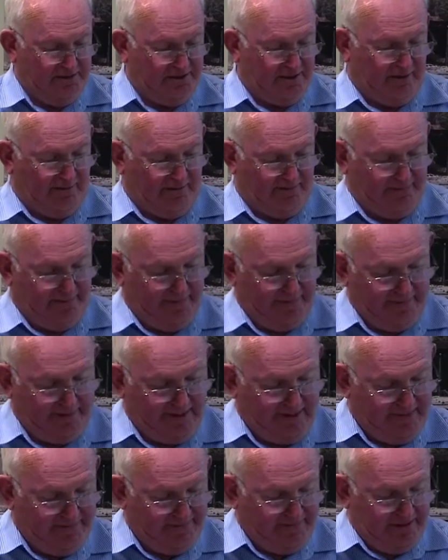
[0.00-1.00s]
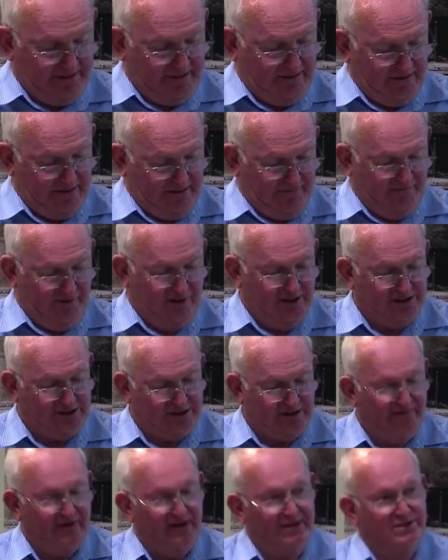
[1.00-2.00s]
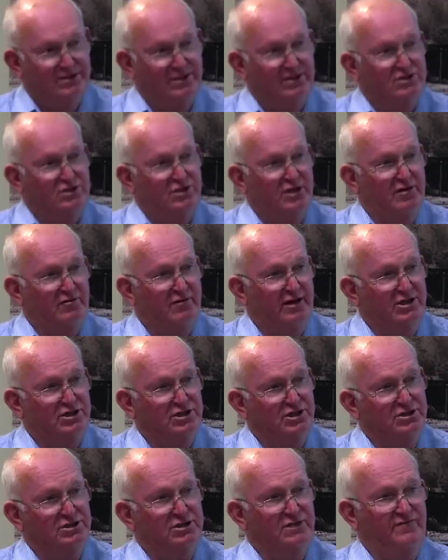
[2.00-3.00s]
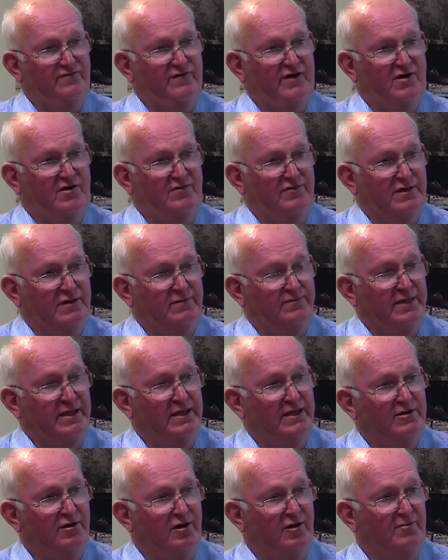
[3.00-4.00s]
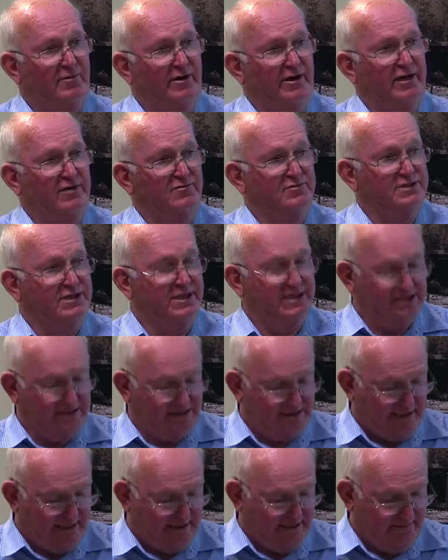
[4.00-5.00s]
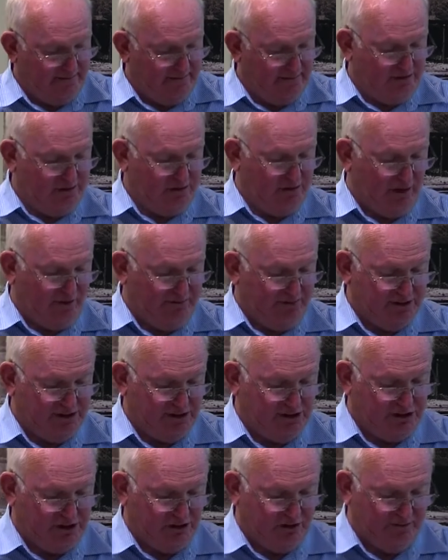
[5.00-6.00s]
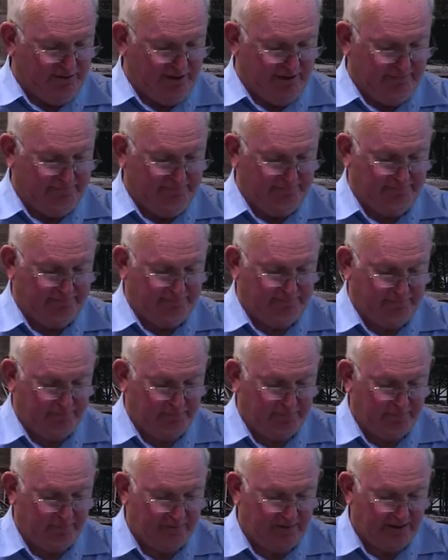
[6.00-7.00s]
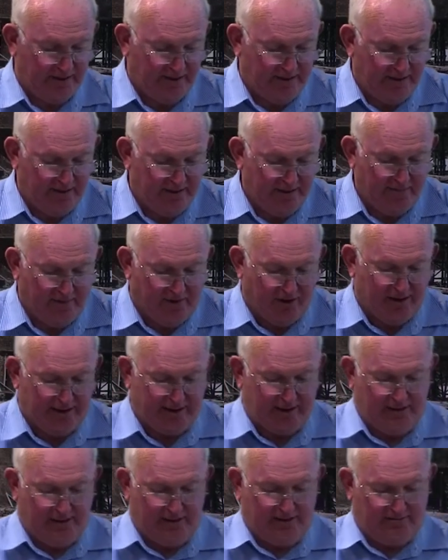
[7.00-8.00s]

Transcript: So, the first of our six generations involved in coal mining was his son, Thomas Chilby my